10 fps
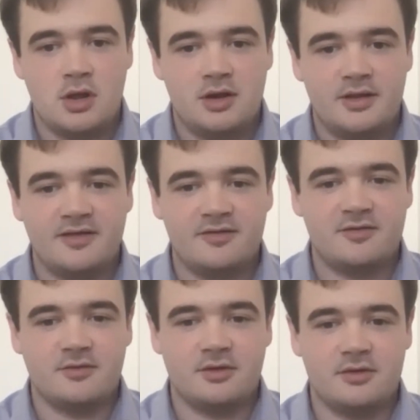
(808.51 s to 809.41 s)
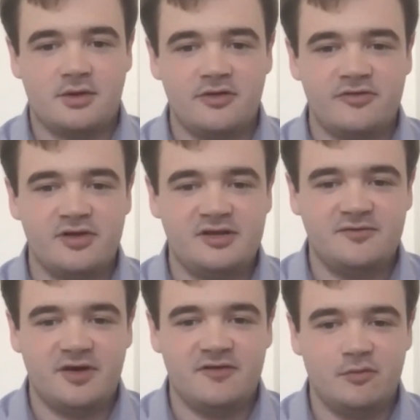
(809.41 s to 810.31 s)
Hmm. Now, that's
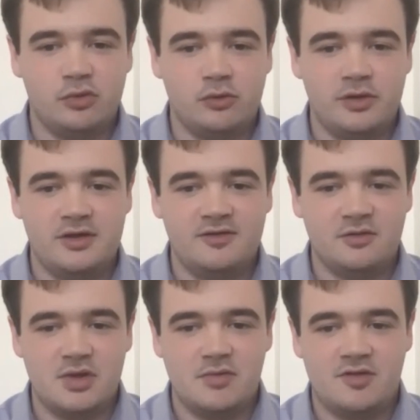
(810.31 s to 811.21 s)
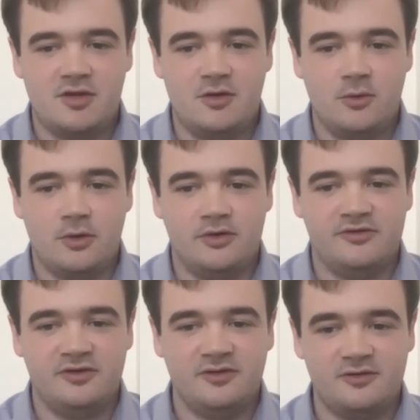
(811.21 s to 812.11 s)
185 employees at the BBC who earn
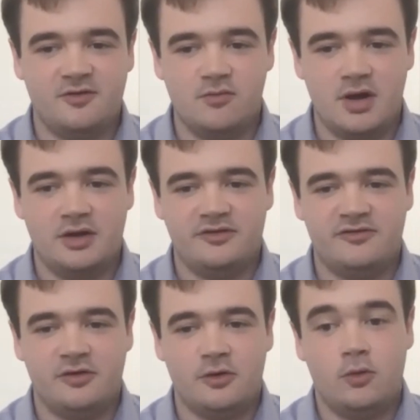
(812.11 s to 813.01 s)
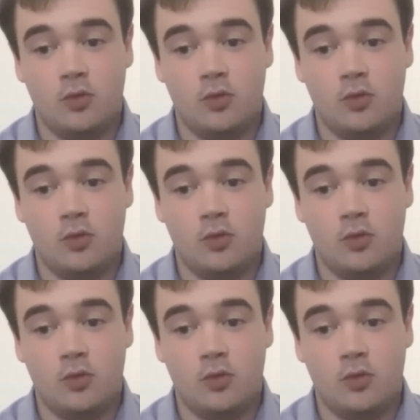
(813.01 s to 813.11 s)
just as much